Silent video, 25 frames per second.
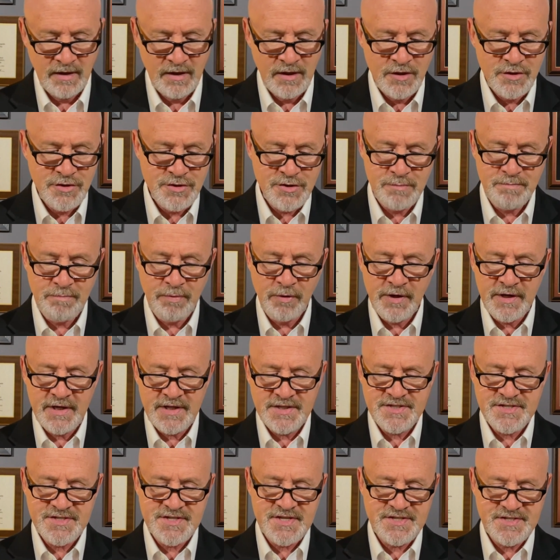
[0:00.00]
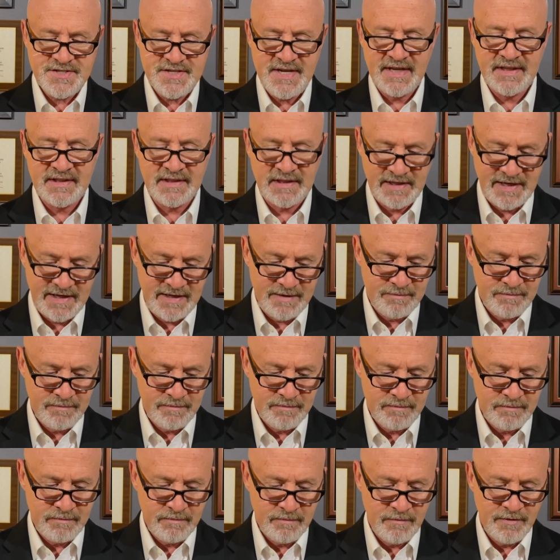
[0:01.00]
"To put it succinctly,
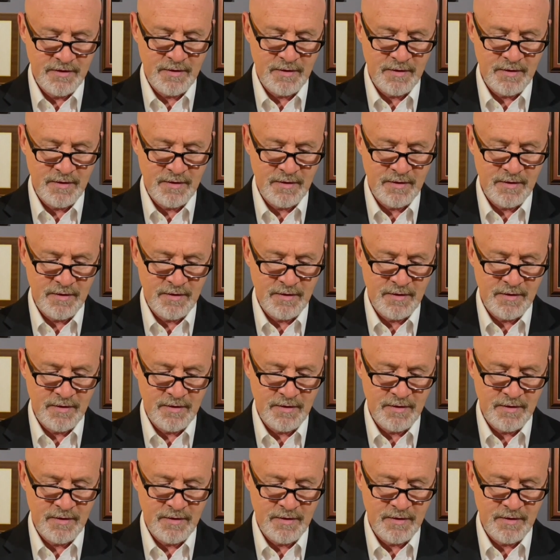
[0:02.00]
the